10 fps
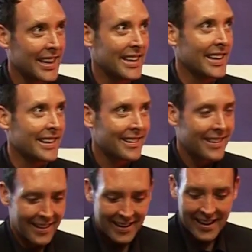he did.
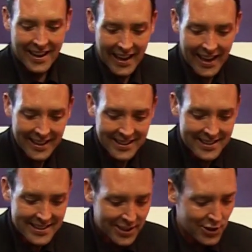And
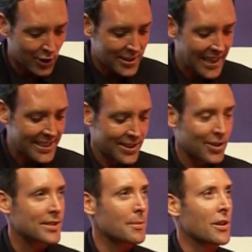6 years later,
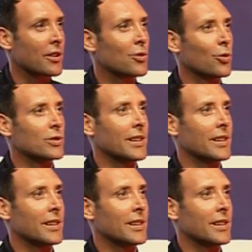Dr. Brown called